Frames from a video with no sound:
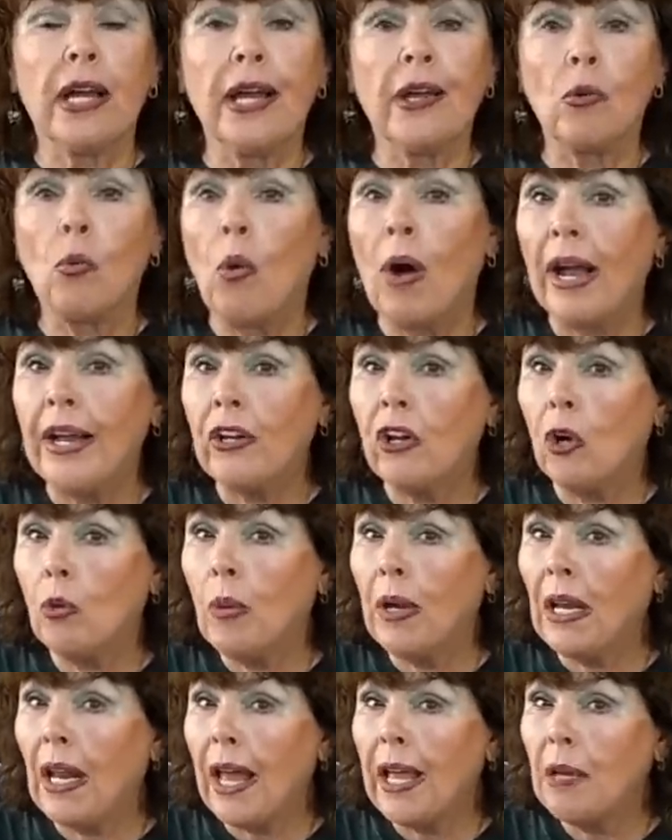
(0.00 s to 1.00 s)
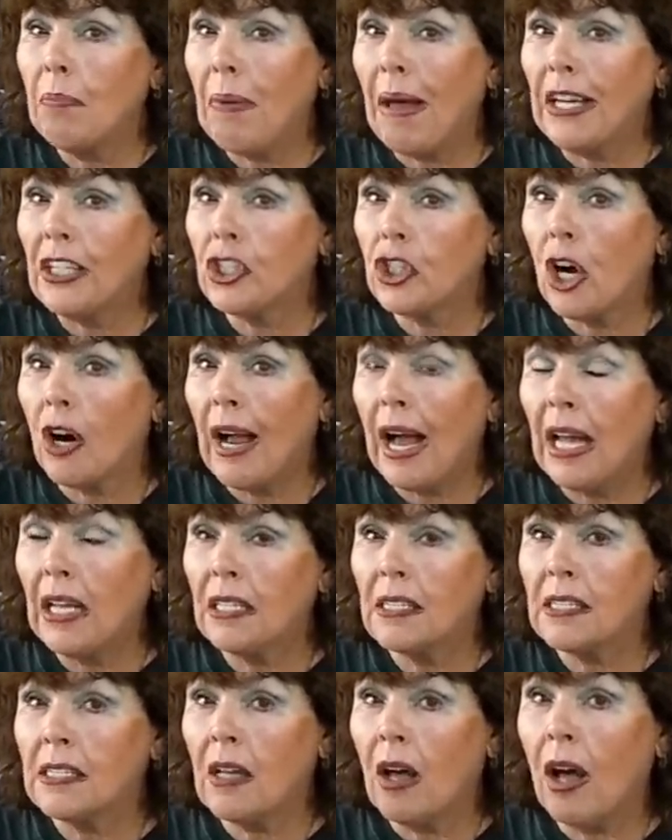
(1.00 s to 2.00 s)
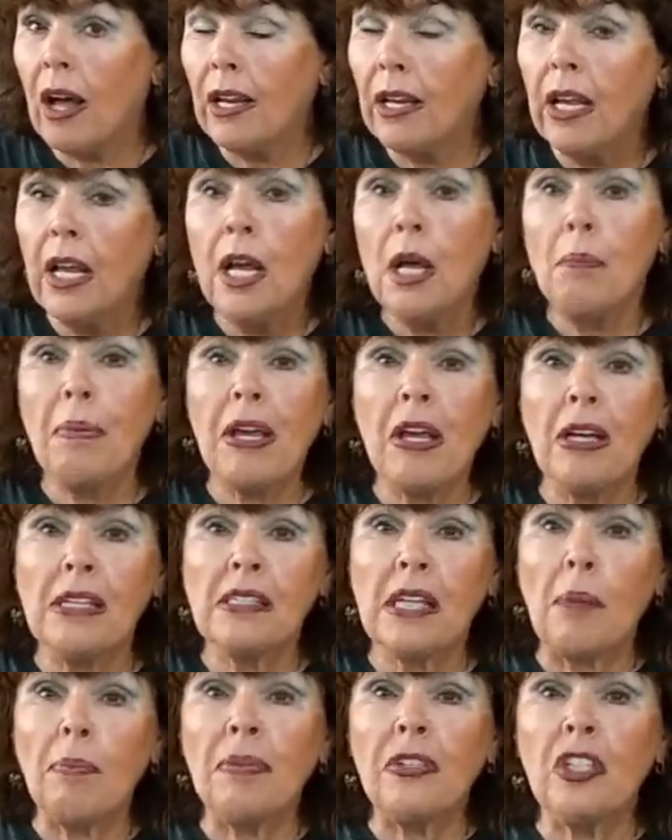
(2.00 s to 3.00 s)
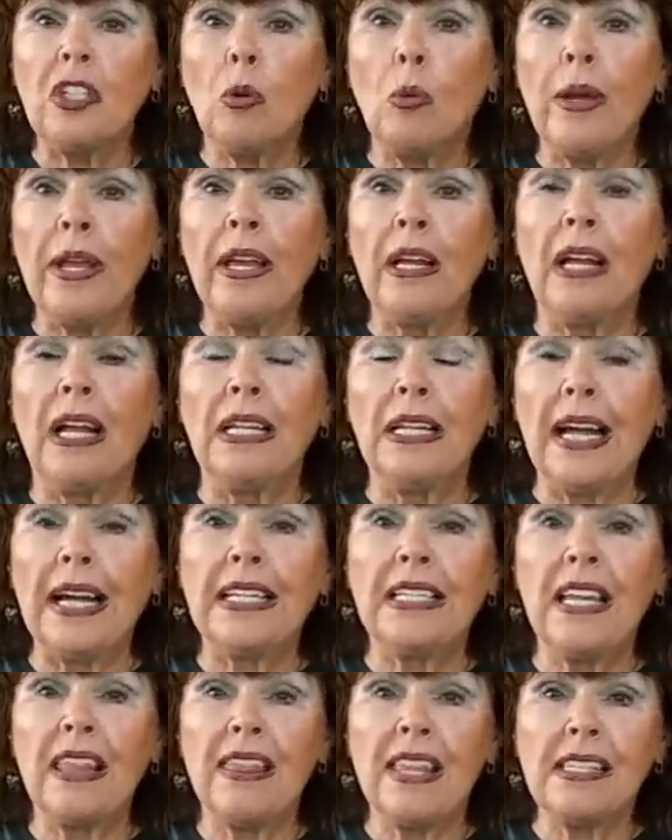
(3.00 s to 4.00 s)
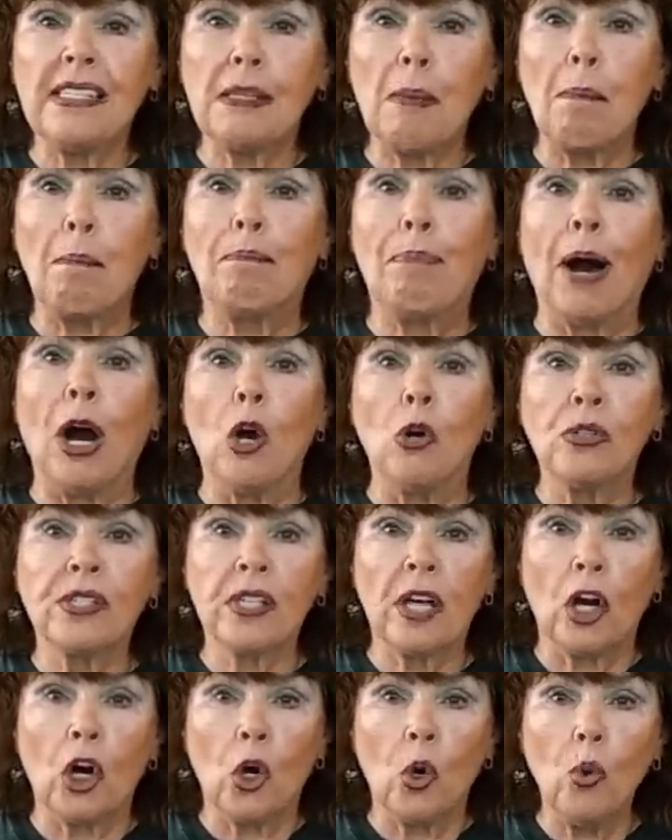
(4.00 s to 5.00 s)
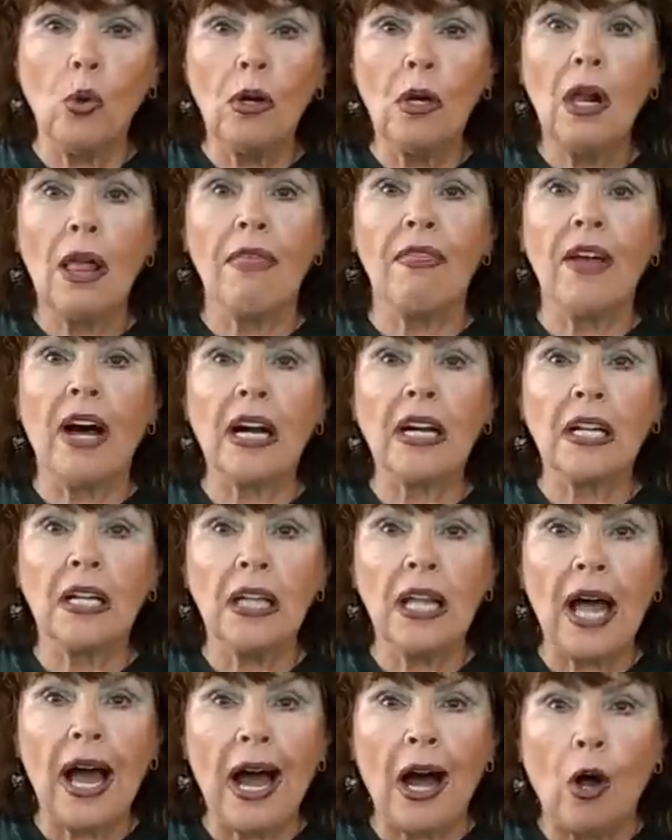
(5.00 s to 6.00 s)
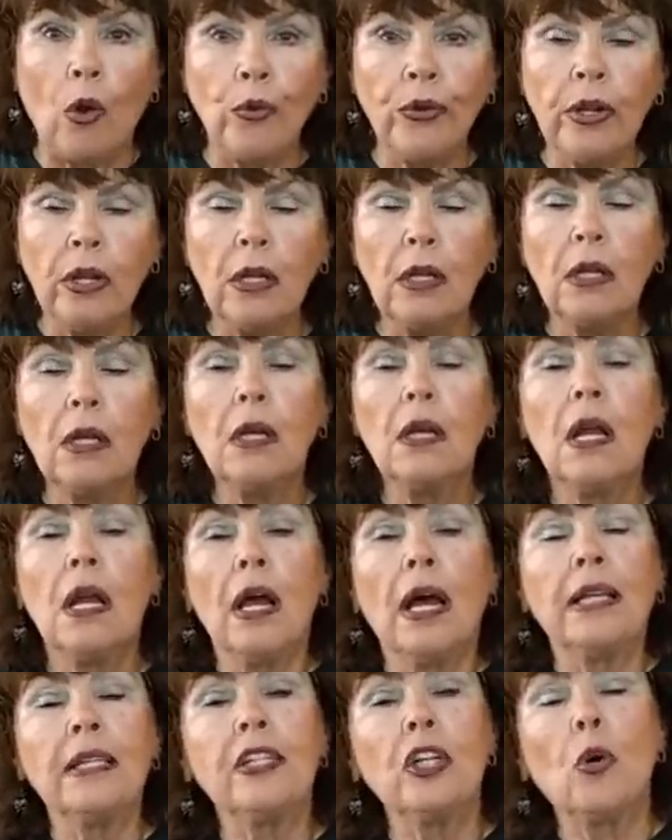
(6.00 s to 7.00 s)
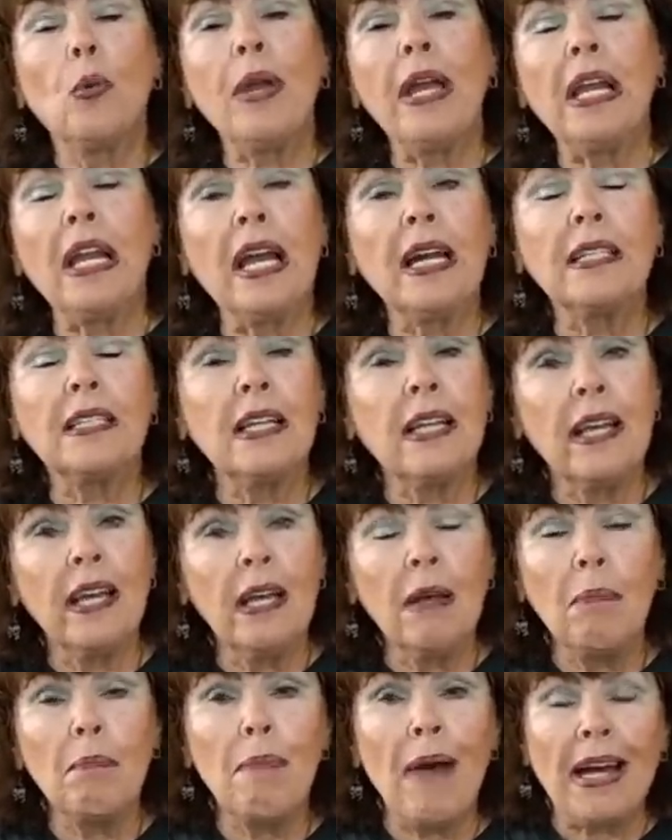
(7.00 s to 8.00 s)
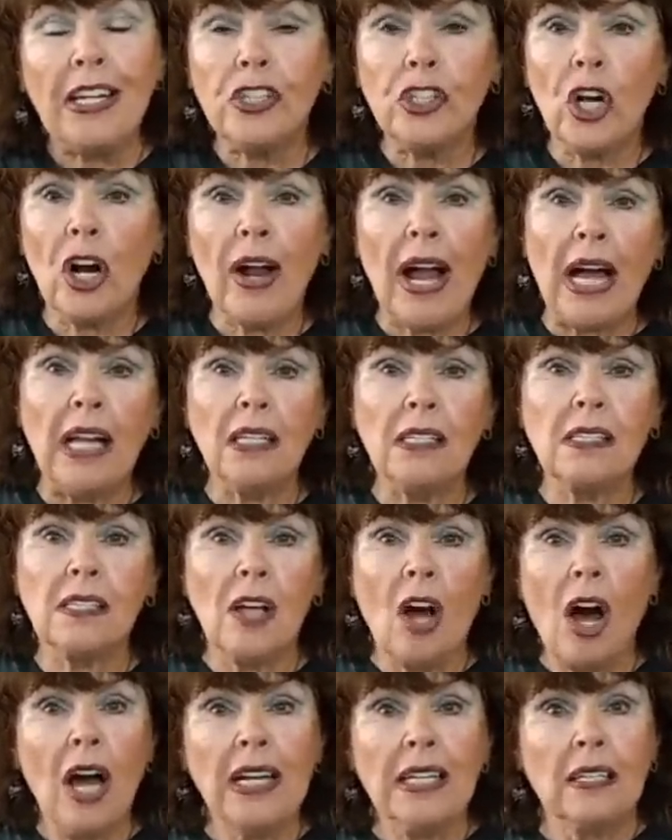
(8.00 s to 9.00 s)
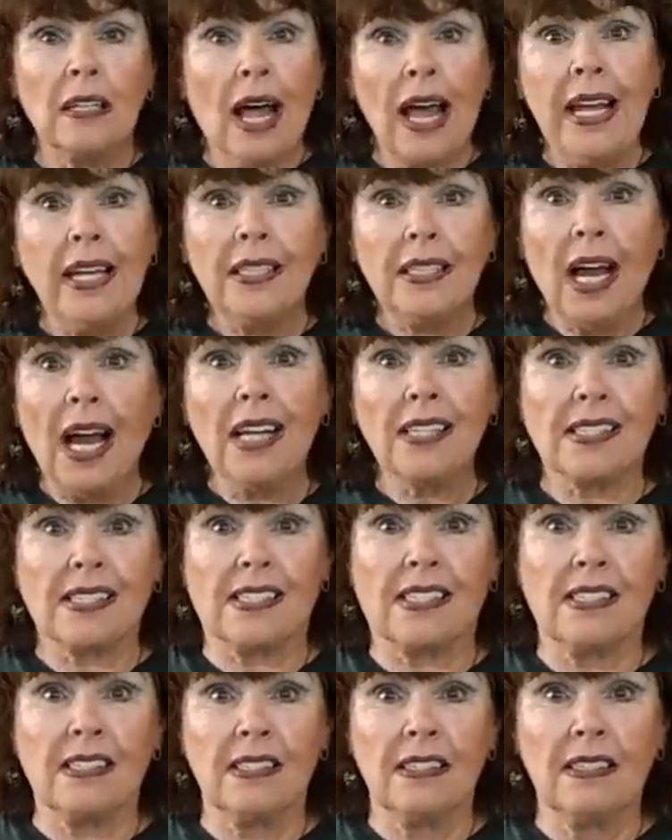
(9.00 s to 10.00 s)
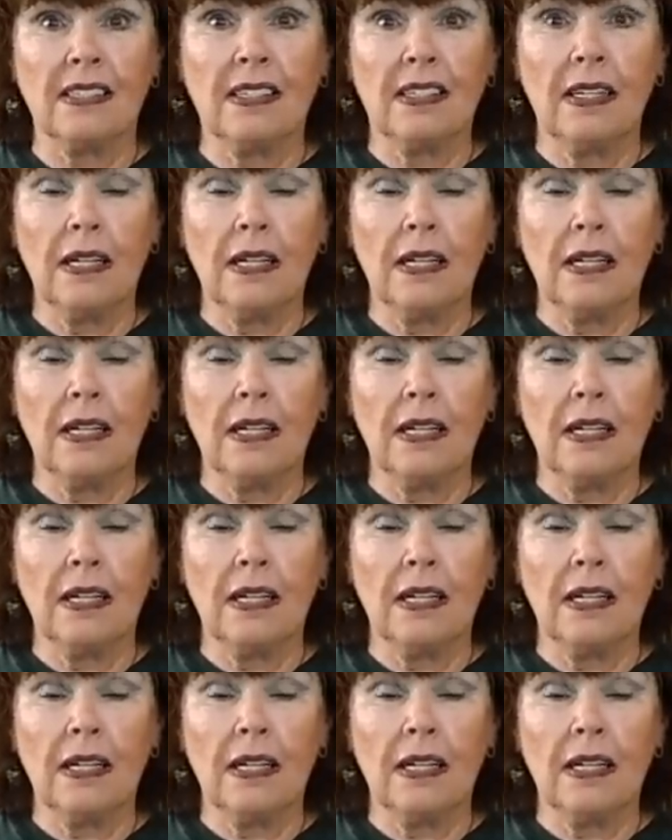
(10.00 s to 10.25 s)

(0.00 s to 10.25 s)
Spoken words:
And why don't we like Bashar al-Assad? Because up until we elected this bozo, the clown, until we elected him, Bashar al-Assad liked us.